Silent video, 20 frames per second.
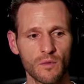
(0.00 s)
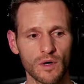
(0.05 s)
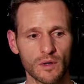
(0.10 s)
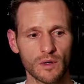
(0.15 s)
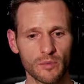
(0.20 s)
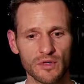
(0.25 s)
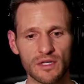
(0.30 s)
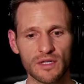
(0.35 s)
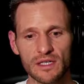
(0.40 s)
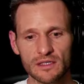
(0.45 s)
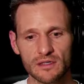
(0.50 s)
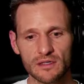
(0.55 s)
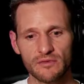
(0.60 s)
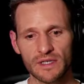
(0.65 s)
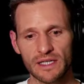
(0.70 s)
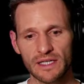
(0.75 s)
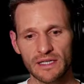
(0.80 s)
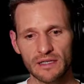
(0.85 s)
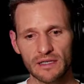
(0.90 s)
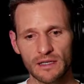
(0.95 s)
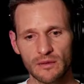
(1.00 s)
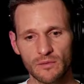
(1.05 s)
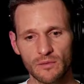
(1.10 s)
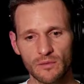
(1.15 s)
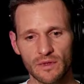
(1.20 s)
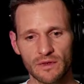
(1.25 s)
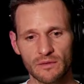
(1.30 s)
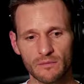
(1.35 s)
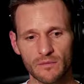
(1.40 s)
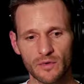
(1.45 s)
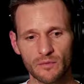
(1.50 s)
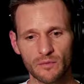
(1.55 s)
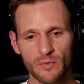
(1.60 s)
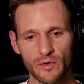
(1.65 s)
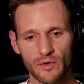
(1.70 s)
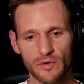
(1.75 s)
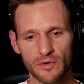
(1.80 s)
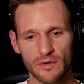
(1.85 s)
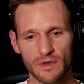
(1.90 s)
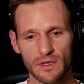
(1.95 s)
productively with
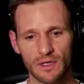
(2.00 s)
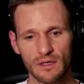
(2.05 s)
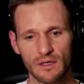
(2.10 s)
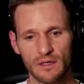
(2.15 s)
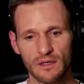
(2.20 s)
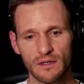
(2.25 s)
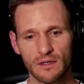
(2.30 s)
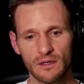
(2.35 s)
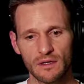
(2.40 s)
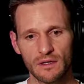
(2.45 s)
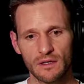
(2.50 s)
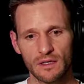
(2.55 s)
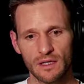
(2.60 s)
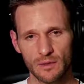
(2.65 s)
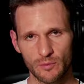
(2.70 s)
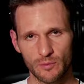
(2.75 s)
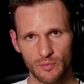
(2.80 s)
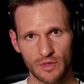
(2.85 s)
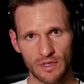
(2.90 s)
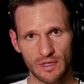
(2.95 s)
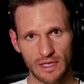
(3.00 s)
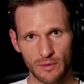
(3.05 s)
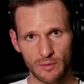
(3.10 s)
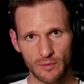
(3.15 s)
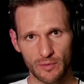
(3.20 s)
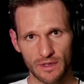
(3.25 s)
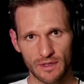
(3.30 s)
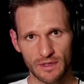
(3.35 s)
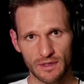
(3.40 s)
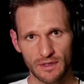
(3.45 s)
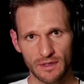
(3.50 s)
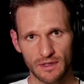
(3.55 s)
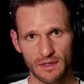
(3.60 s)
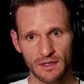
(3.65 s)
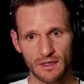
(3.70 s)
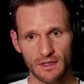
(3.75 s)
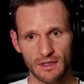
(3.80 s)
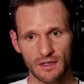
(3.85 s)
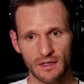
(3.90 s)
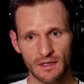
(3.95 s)
both input and output
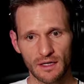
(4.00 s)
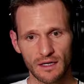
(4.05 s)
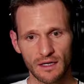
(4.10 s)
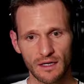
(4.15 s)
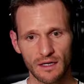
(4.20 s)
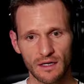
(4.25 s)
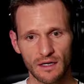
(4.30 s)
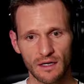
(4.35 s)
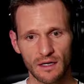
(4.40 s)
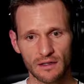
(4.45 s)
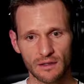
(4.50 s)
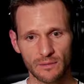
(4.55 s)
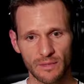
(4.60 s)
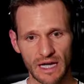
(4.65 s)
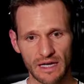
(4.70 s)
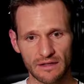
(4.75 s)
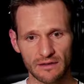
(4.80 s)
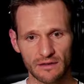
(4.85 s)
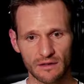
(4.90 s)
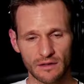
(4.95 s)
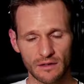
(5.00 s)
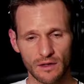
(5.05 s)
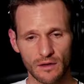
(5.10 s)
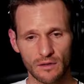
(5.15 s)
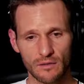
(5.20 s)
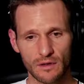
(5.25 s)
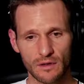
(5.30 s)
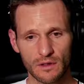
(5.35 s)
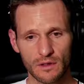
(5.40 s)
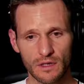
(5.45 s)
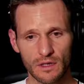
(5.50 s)
on the math and the code.